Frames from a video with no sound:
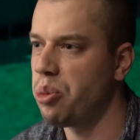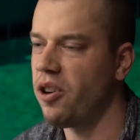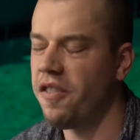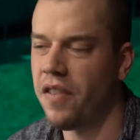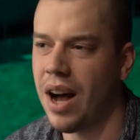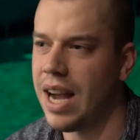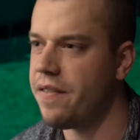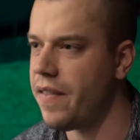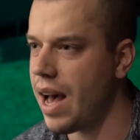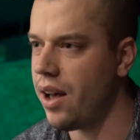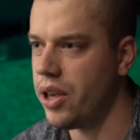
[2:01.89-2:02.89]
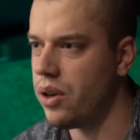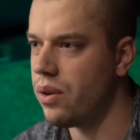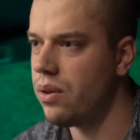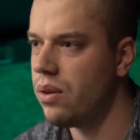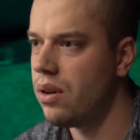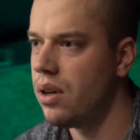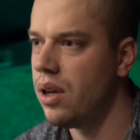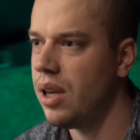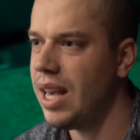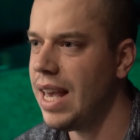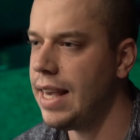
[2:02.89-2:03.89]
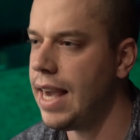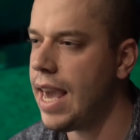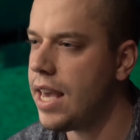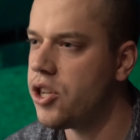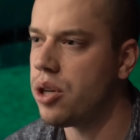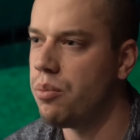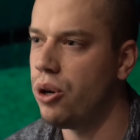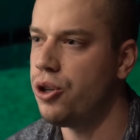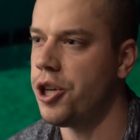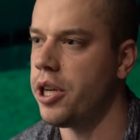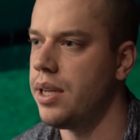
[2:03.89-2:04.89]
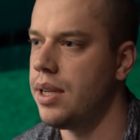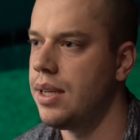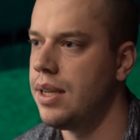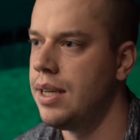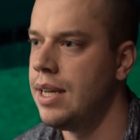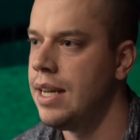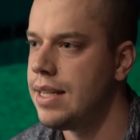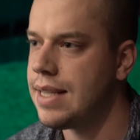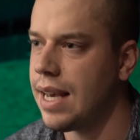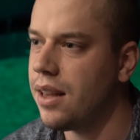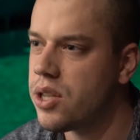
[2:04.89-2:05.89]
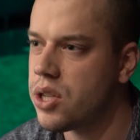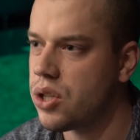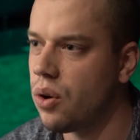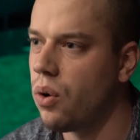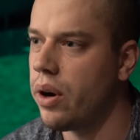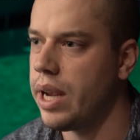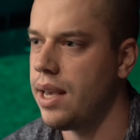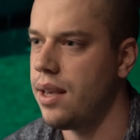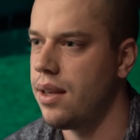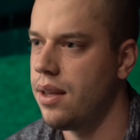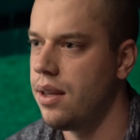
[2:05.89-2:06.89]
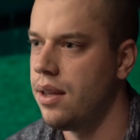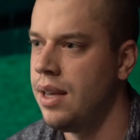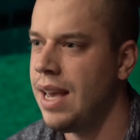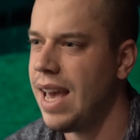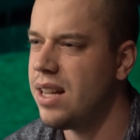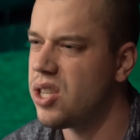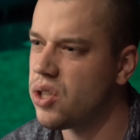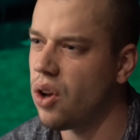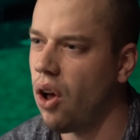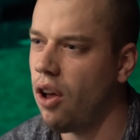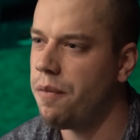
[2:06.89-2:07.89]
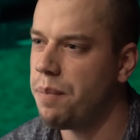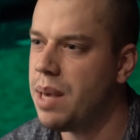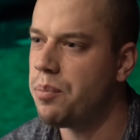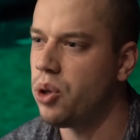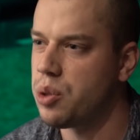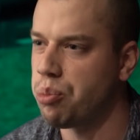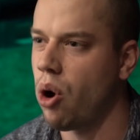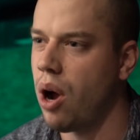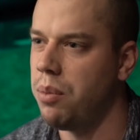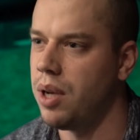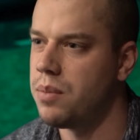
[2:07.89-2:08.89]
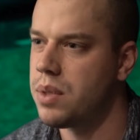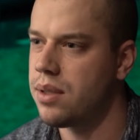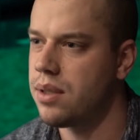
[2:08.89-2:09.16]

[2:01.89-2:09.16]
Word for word: Provide value, engage emotion, tell a story, and solve people's problems.